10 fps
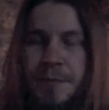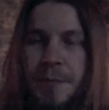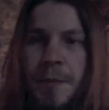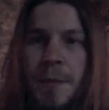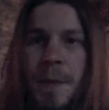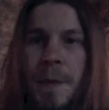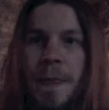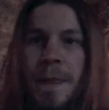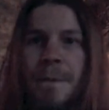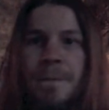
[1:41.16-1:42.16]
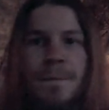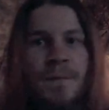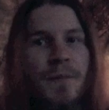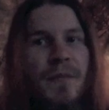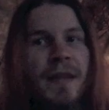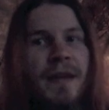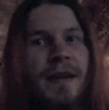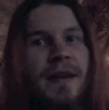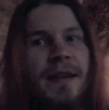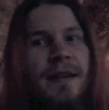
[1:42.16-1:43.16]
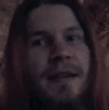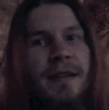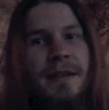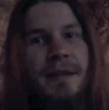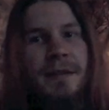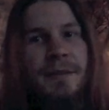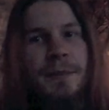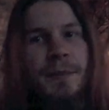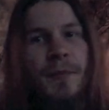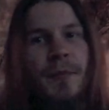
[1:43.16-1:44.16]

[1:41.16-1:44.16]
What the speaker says: (no one is talking)